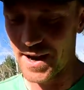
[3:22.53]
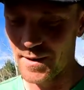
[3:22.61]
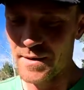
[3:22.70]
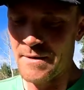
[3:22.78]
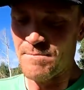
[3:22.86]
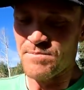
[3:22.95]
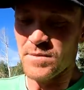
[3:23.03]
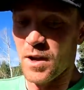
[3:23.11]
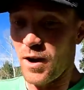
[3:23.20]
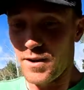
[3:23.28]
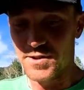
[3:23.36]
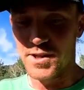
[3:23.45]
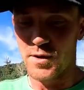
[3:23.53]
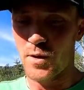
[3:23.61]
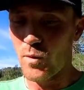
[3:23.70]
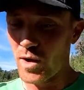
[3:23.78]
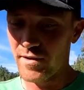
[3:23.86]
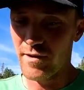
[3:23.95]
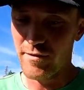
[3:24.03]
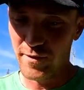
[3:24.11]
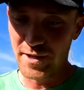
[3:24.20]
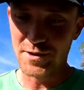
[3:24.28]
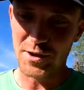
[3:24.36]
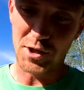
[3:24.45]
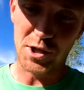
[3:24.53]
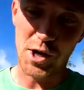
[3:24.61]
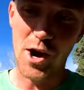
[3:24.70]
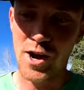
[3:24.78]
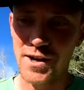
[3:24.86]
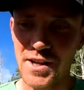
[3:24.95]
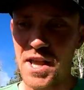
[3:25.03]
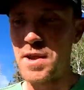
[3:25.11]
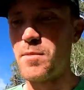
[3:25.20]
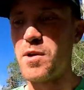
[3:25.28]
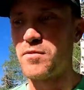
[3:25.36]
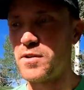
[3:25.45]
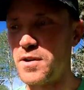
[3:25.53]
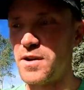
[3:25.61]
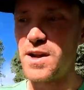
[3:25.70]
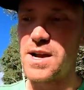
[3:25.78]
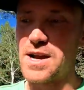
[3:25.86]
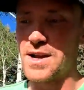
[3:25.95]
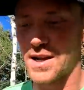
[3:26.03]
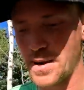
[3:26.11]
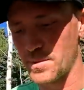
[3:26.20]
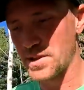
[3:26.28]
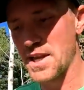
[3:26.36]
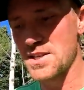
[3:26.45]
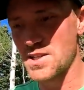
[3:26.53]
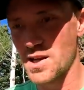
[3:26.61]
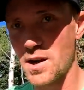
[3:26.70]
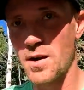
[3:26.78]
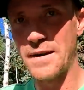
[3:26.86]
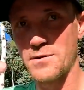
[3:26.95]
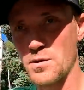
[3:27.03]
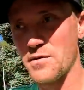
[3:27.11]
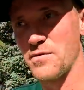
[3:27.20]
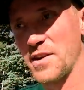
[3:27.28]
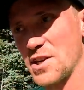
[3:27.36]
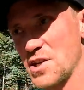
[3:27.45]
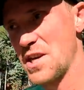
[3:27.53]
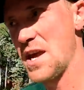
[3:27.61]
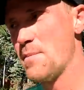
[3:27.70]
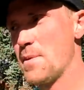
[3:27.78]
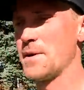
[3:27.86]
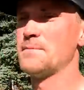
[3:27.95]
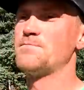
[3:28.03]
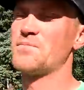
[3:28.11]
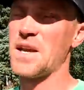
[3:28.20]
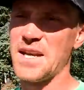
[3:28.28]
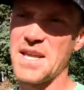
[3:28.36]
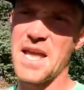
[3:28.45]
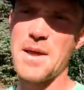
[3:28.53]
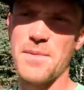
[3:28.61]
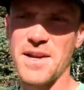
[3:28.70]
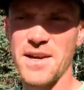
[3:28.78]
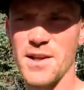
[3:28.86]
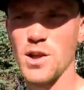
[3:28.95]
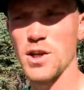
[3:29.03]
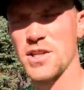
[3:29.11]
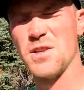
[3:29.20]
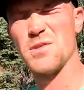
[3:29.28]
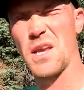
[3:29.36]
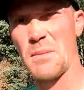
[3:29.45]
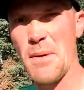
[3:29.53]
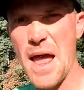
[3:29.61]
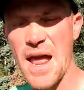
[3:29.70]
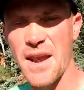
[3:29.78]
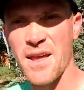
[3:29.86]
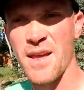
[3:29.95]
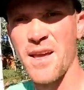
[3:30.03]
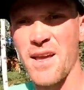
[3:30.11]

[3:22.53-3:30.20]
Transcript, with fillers: Now, also one of our friends, Sean, came over uh, a couple days ago after we finished taping and he came in and he looked and he was like, man,